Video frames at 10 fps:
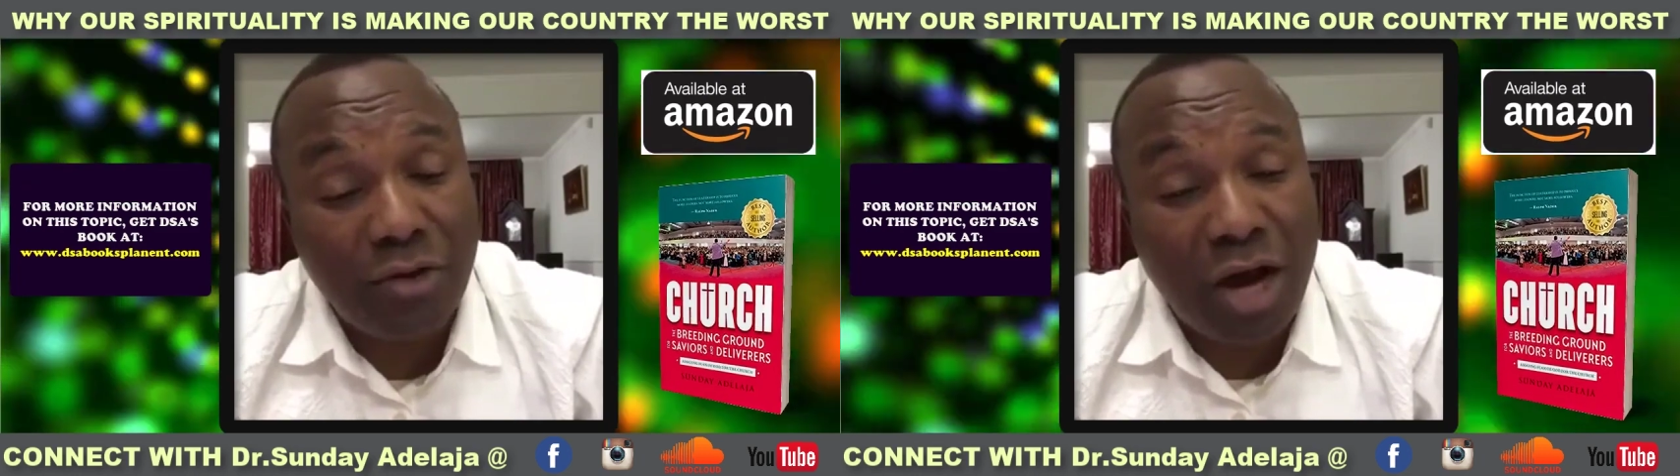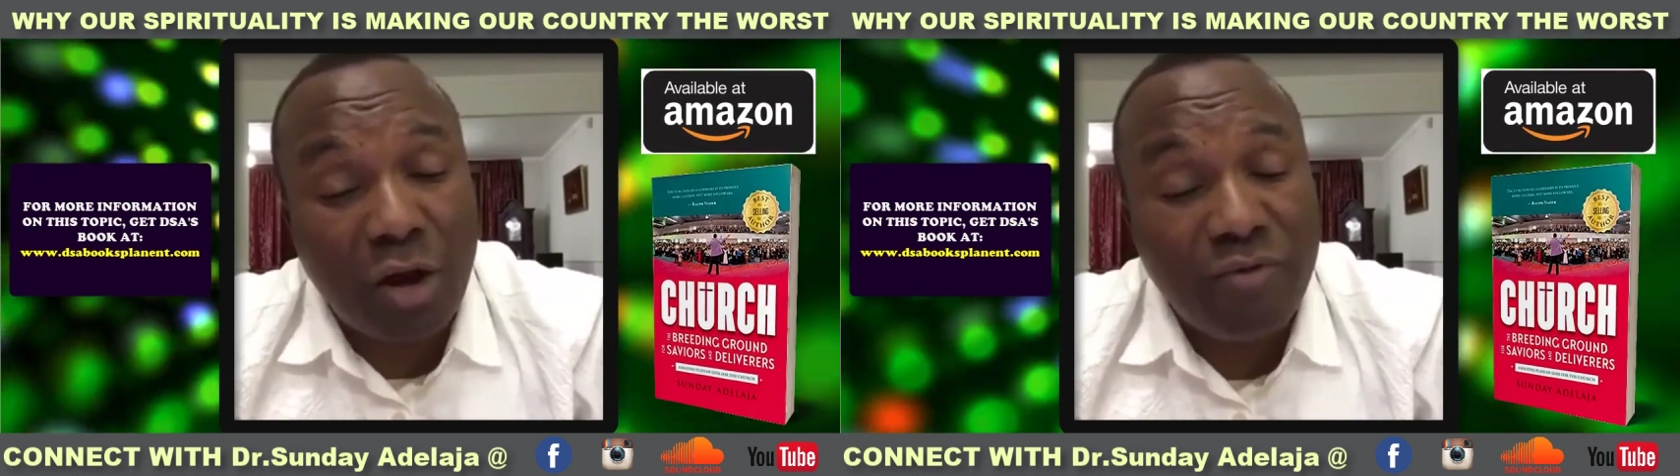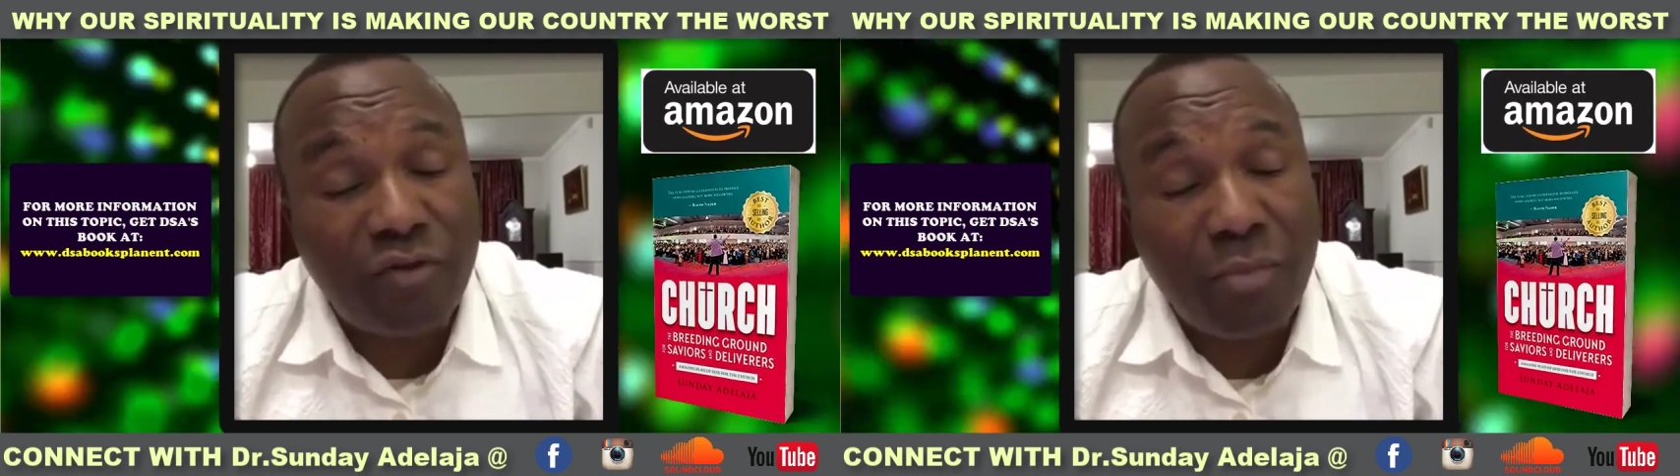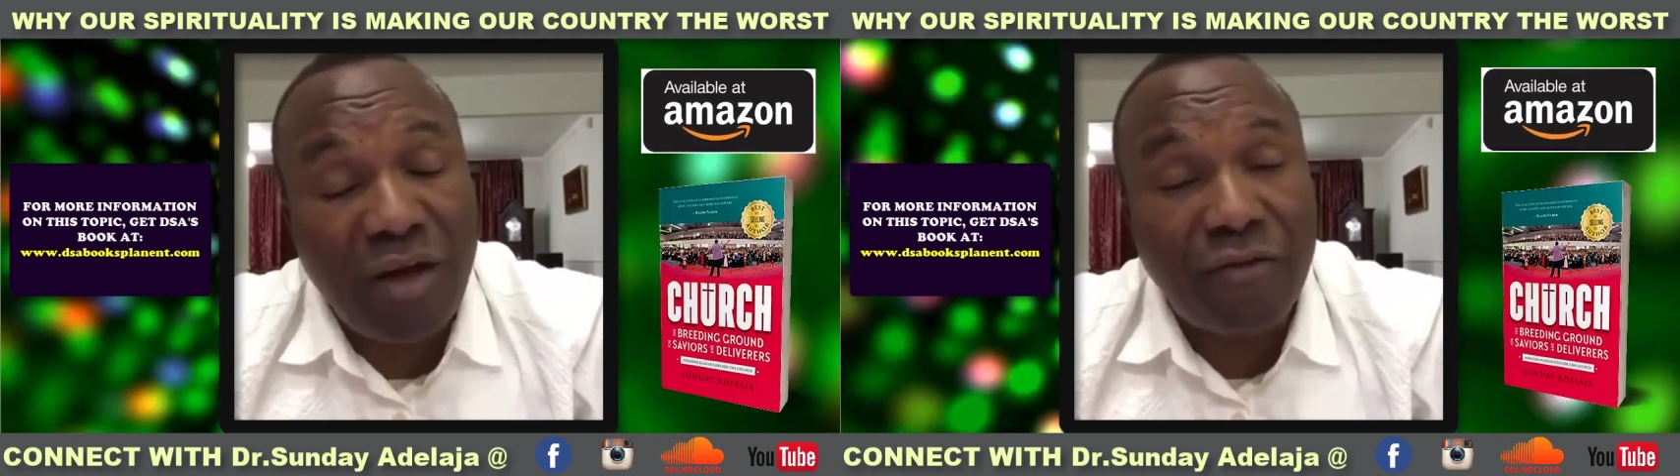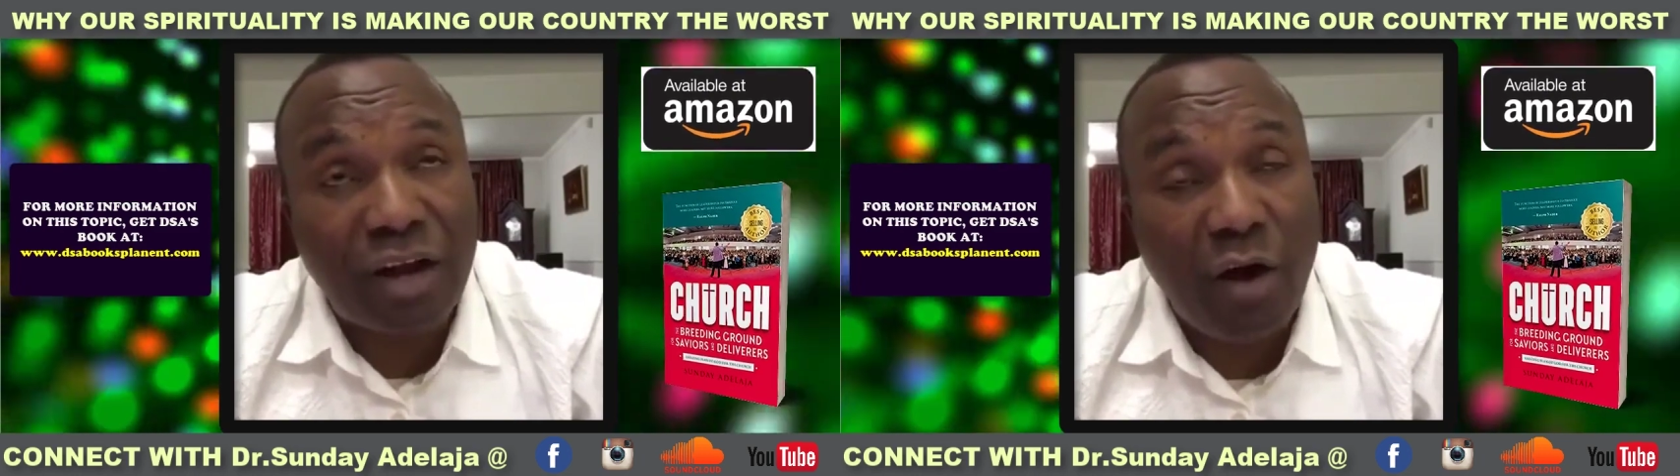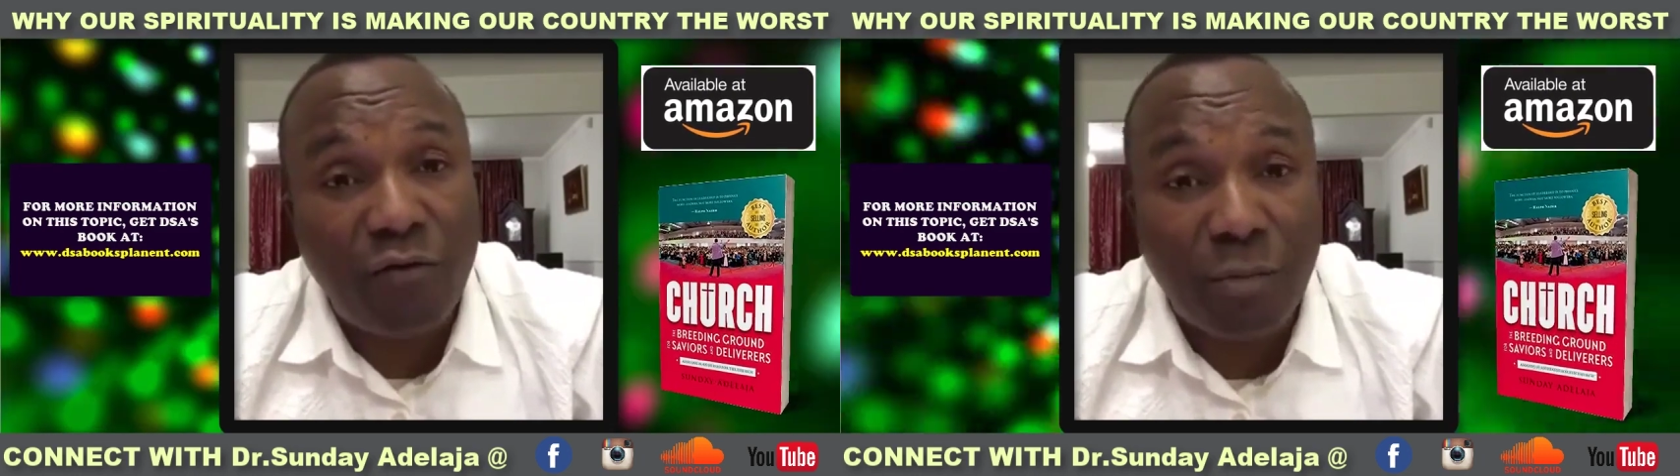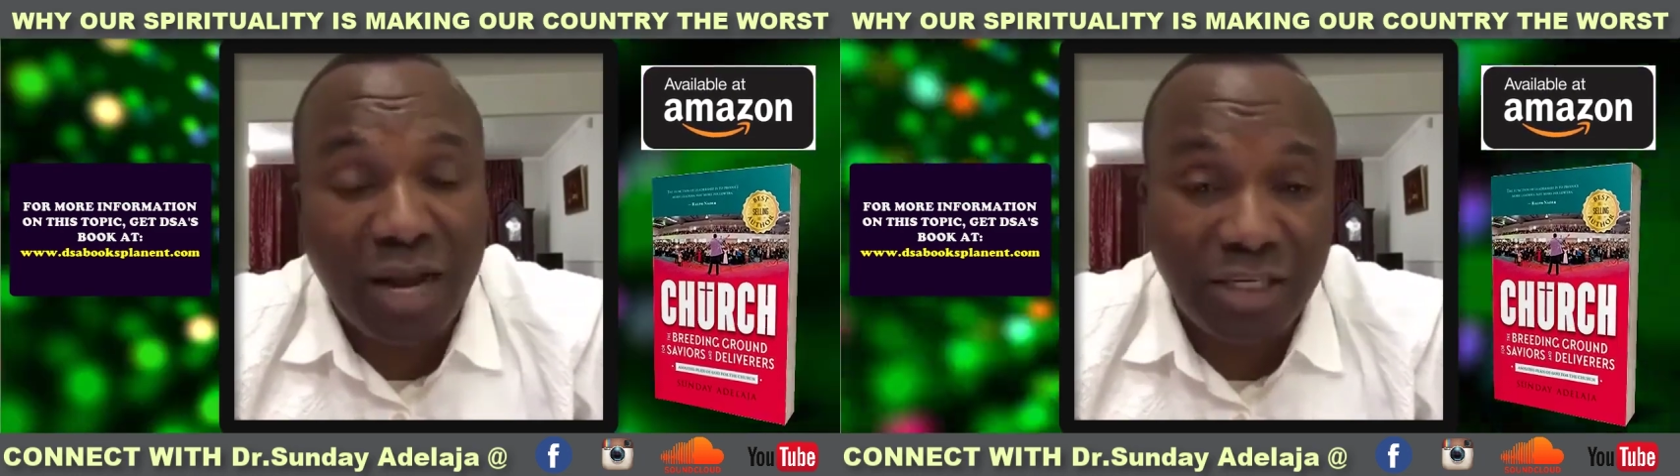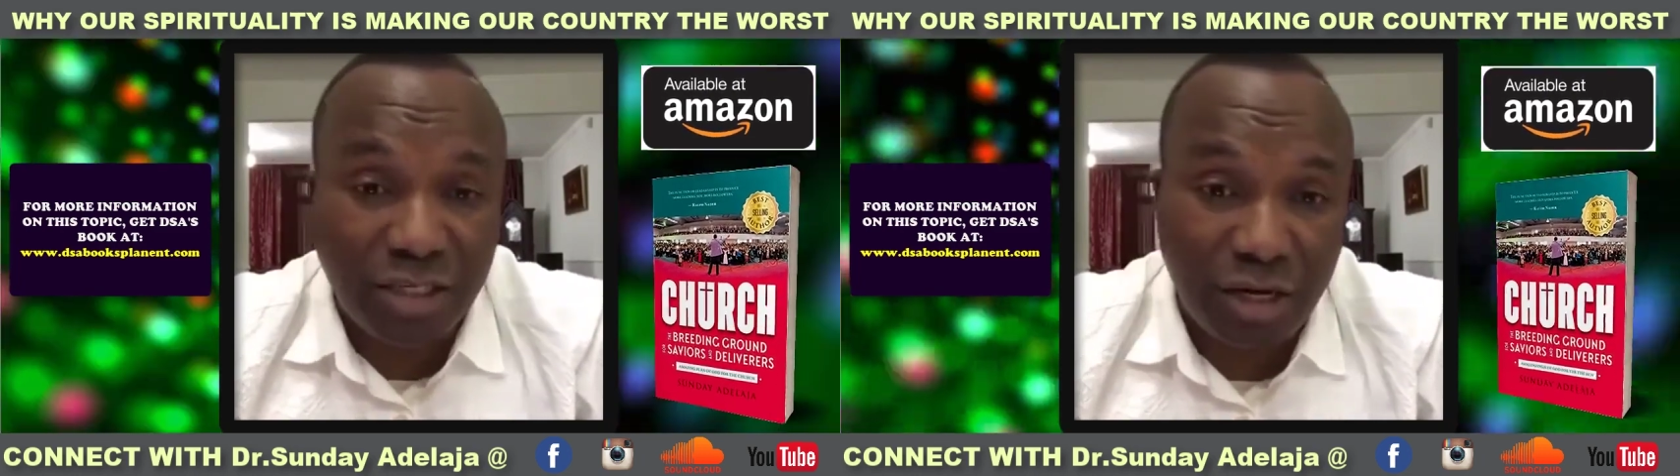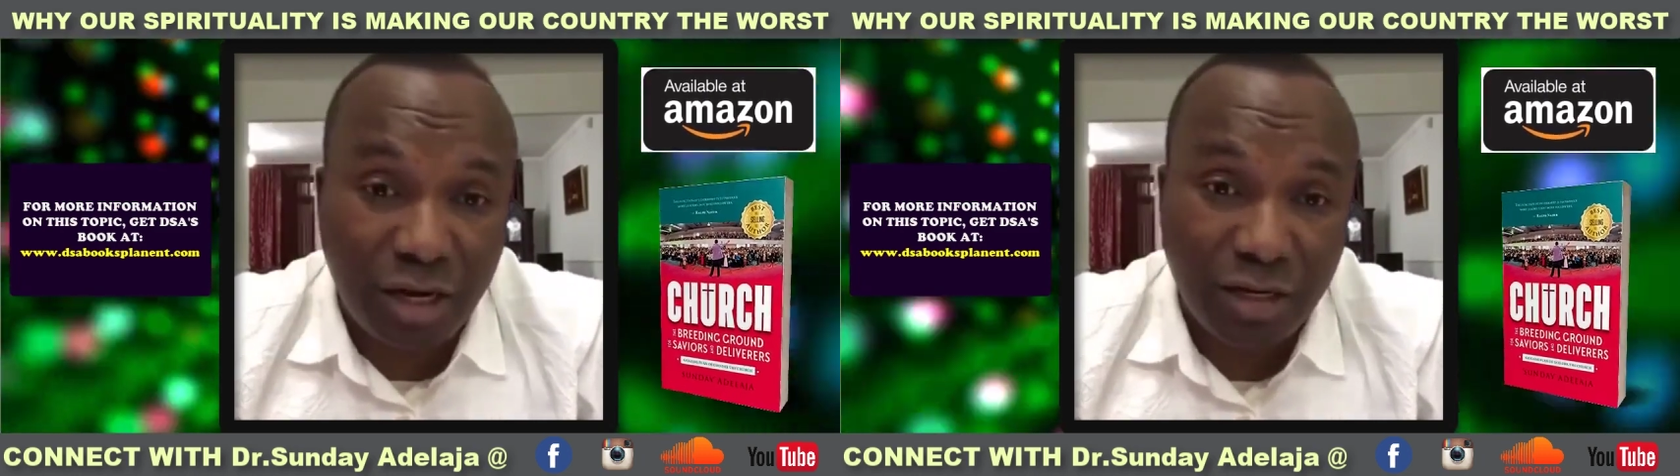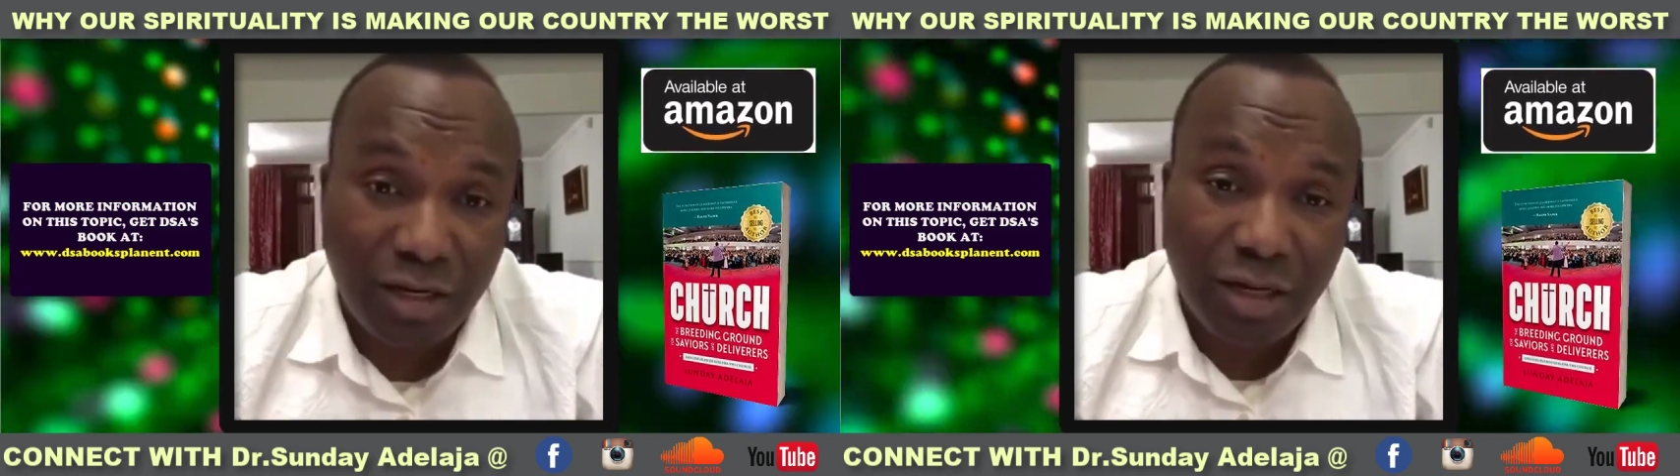you are coming from Africa or from Nigeria.